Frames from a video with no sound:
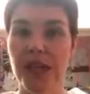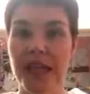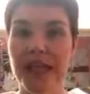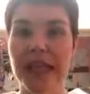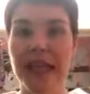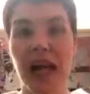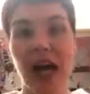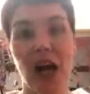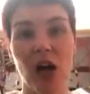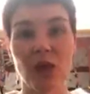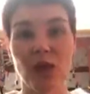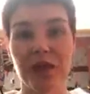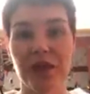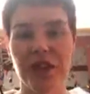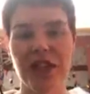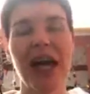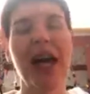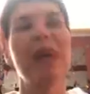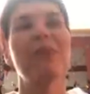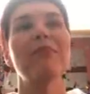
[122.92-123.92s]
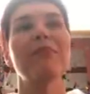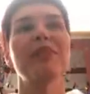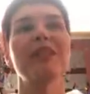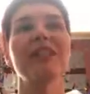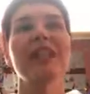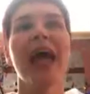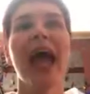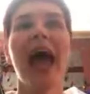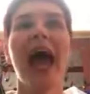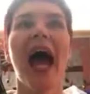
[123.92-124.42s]
the River
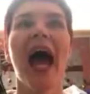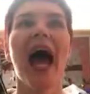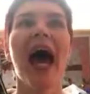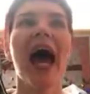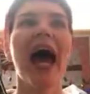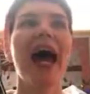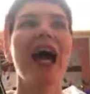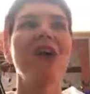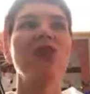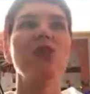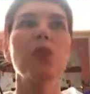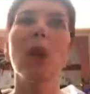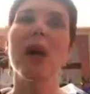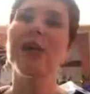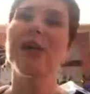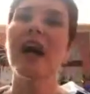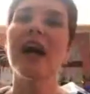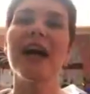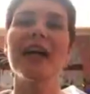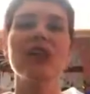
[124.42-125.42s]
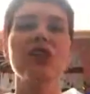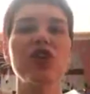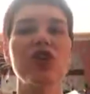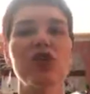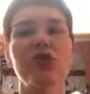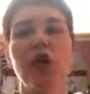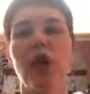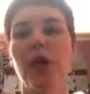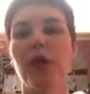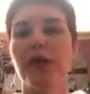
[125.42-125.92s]
Thames. And one night
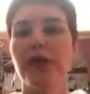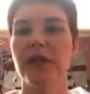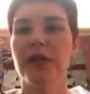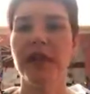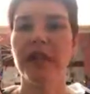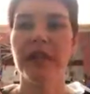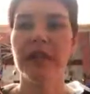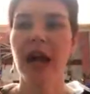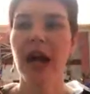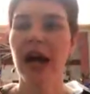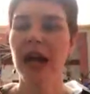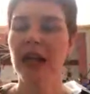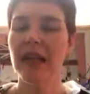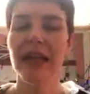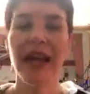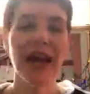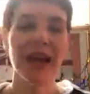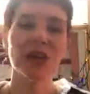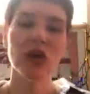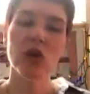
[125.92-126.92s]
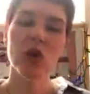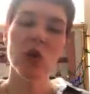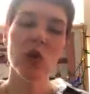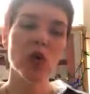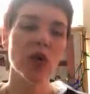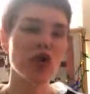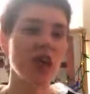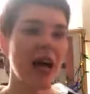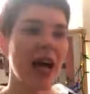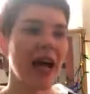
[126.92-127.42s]
you've got the
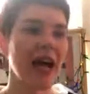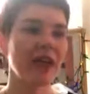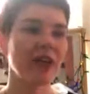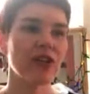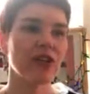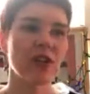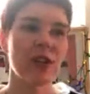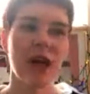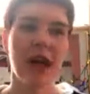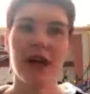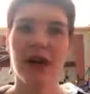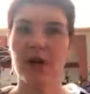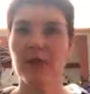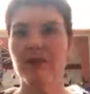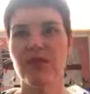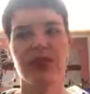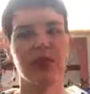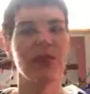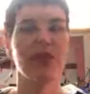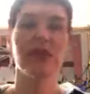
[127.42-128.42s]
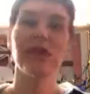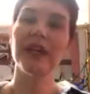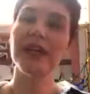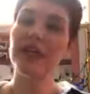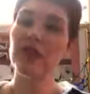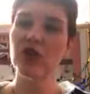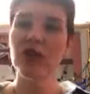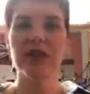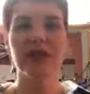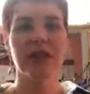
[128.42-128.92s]
landlord and some of the
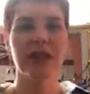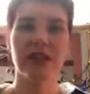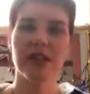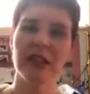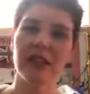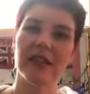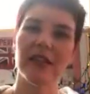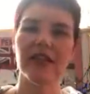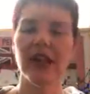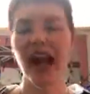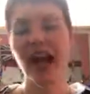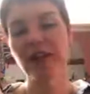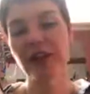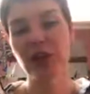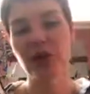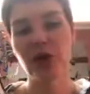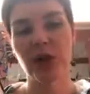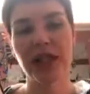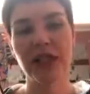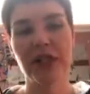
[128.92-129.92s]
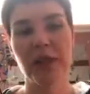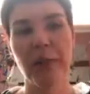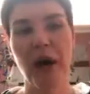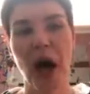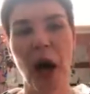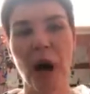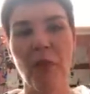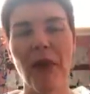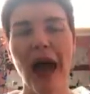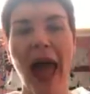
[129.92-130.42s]
villagers, and they're sitting there, they're having a drink in the
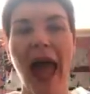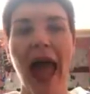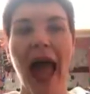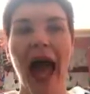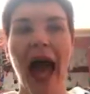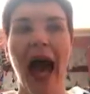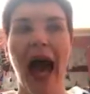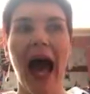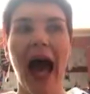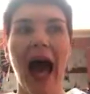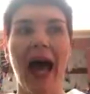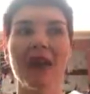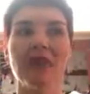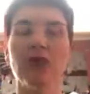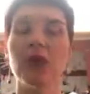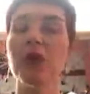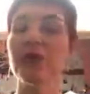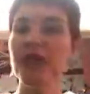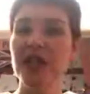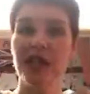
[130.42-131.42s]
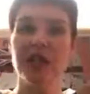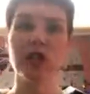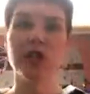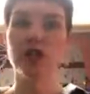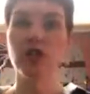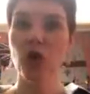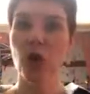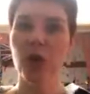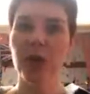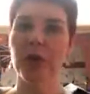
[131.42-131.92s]
pub, and all of a sudden
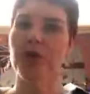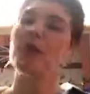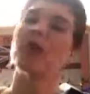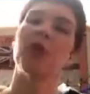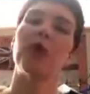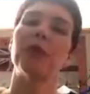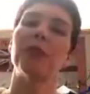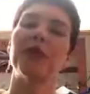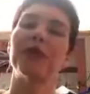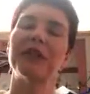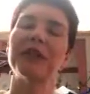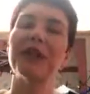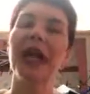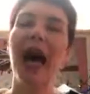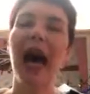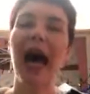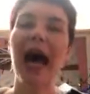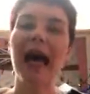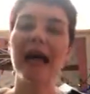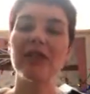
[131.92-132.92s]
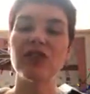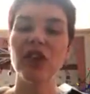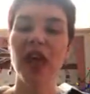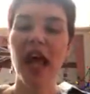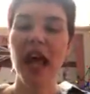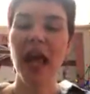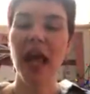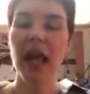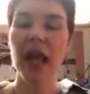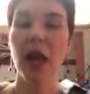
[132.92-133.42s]
the door bursts open and
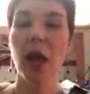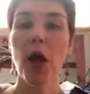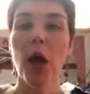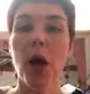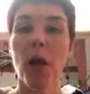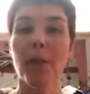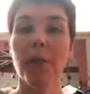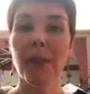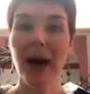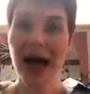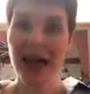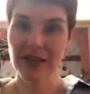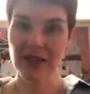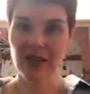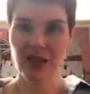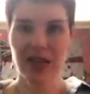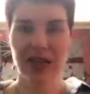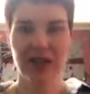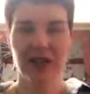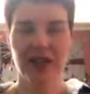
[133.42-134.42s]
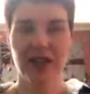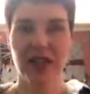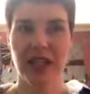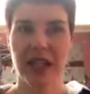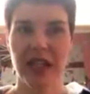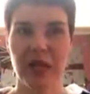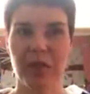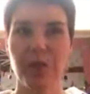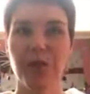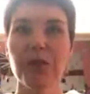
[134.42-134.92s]
a man staggers
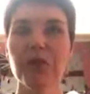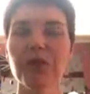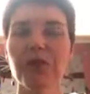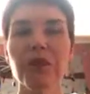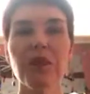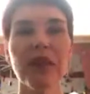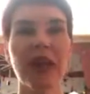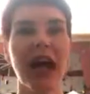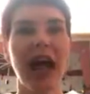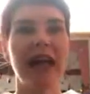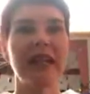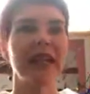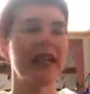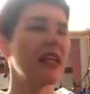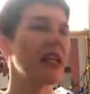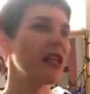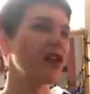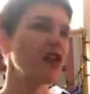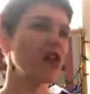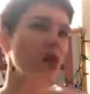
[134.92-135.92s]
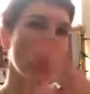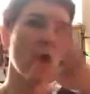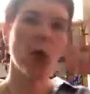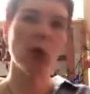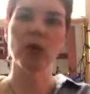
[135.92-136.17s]
in. And he's